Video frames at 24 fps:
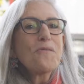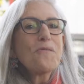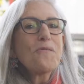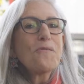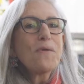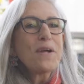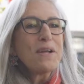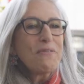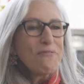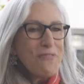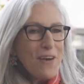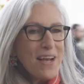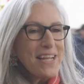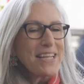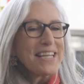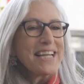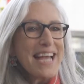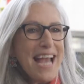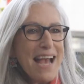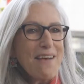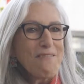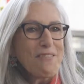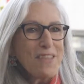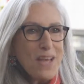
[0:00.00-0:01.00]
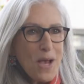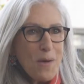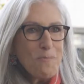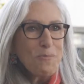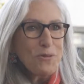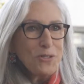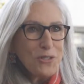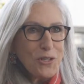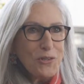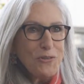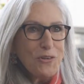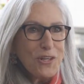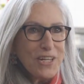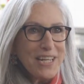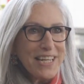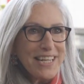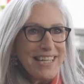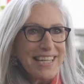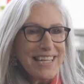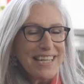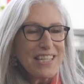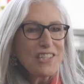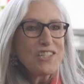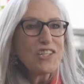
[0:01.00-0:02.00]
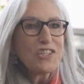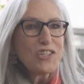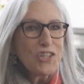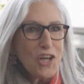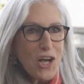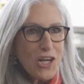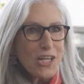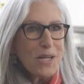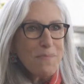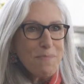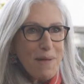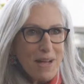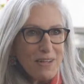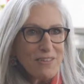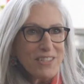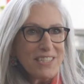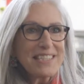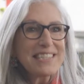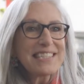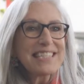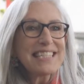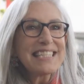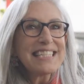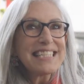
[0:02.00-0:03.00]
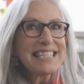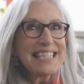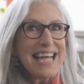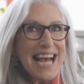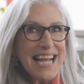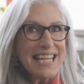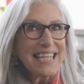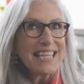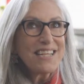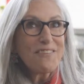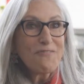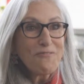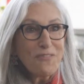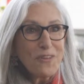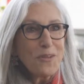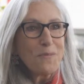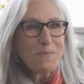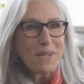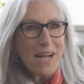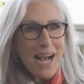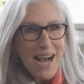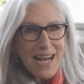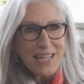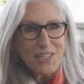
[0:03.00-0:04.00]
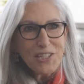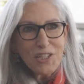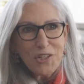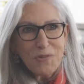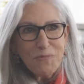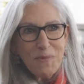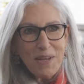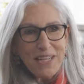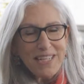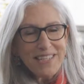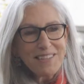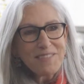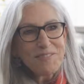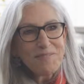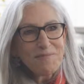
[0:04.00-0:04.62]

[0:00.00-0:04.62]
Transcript: we finally have the opportunity to talk about silent film costuming.